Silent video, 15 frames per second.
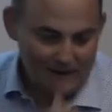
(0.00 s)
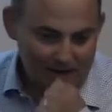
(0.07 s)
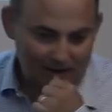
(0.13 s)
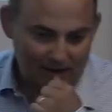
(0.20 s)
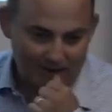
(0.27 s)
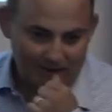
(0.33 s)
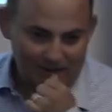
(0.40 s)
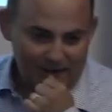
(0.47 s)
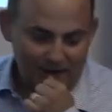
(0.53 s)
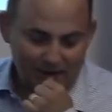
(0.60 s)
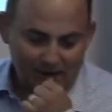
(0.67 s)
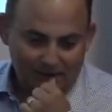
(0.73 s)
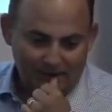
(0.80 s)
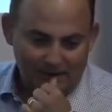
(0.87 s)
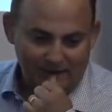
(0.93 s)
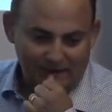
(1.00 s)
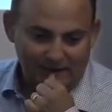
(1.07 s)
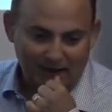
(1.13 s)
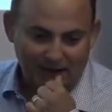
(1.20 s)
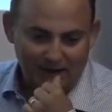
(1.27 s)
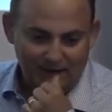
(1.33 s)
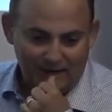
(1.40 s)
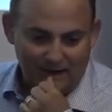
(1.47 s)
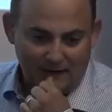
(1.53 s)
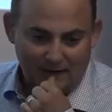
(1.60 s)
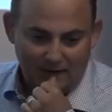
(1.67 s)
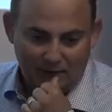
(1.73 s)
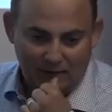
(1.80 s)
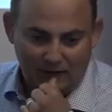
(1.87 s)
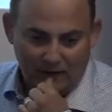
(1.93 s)
Um, so the second
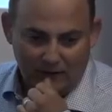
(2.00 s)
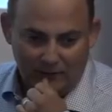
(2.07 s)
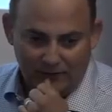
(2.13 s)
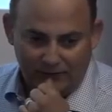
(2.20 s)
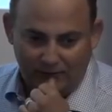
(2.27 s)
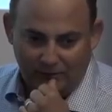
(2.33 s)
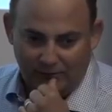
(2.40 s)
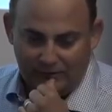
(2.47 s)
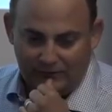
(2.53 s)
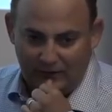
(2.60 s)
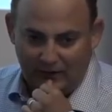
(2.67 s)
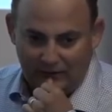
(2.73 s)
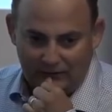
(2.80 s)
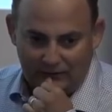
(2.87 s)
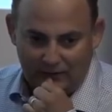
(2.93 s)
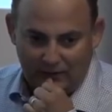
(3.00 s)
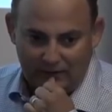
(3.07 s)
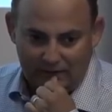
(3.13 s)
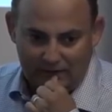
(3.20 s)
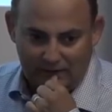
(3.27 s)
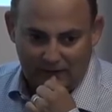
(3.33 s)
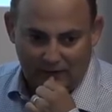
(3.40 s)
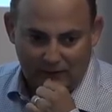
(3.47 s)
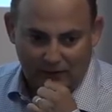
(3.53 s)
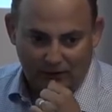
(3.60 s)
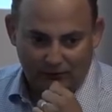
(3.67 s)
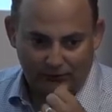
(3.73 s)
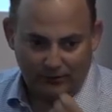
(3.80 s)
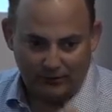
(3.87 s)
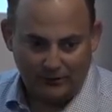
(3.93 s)
uh, way I almost killed myself was uh, when I
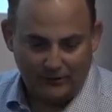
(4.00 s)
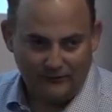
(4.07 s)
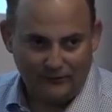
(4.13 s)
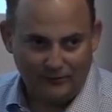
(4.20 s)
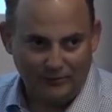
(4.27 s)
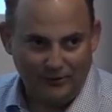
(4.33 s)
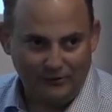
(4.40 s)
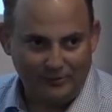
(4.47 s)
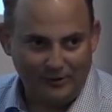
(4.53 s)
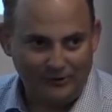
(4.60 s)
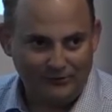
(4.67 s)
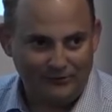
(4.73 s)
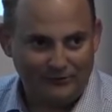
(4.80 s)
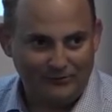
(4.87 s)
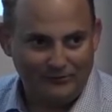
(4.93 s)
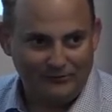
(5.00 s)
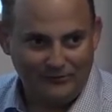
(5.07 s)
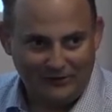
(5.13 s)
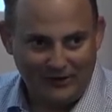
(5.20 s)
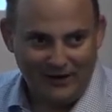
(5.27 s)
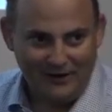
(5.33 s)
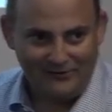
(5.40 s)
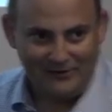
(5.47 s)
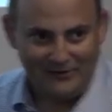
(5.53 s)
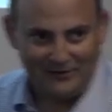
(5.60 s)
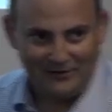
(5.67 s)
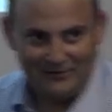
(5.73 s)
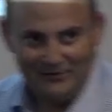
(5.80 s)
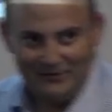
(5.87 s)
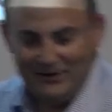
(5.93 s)
was working for Pulse Microsystems for TAS
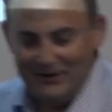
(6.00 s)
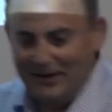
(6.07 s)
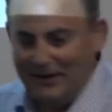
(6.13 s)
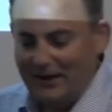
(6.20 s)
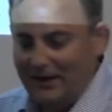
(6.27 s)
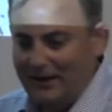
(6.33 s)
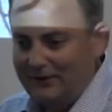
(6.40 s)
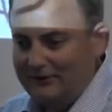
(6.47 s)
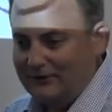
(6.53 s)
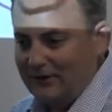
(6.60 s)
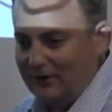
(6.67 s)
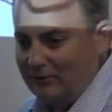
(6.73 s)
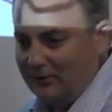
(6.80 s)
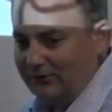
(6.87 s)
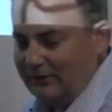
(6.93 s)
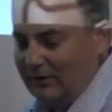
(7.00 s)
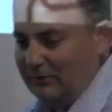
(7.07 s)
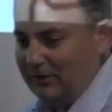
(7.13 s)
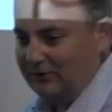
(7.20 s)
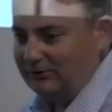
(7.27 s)
here, and uh, we sent me to